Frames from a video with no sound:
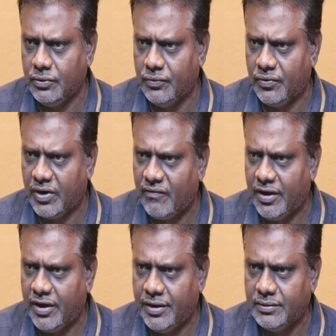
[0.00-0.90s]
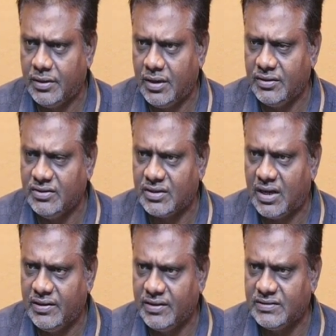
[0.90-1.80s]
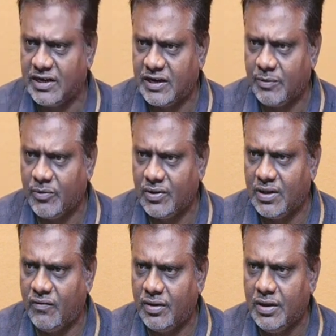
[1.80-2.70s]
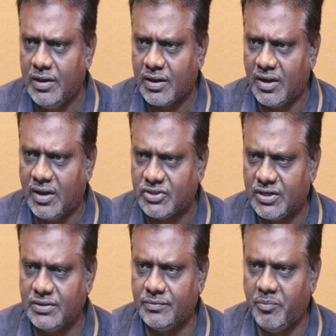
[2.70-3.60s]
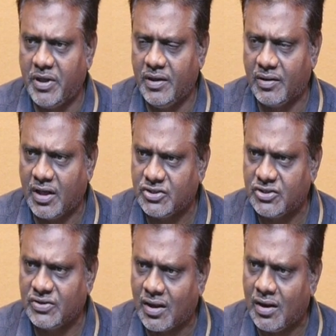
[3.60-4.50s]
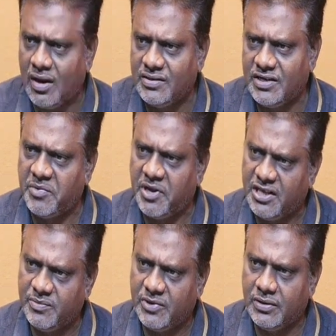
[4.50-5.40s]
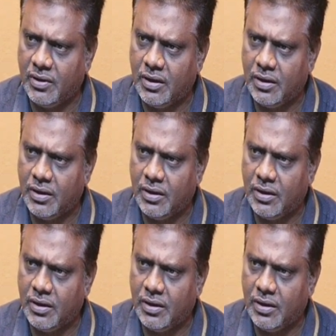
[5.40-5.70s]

you required these are all things under coming to our construction technology and management.